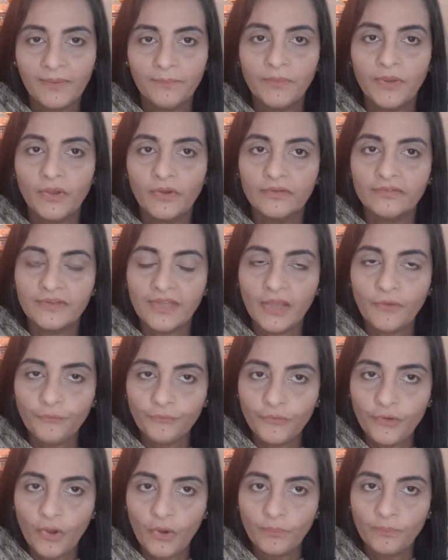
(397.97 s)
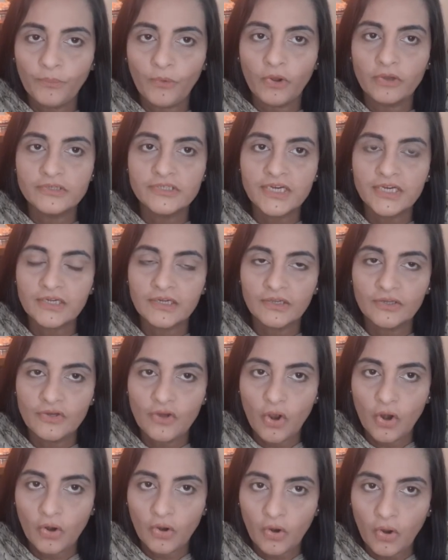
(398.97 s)
because if your project,
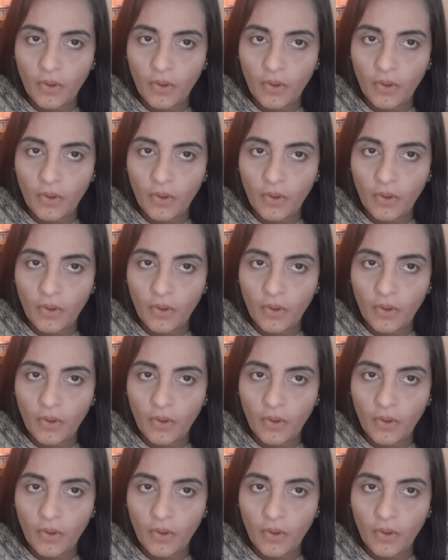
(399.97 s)
your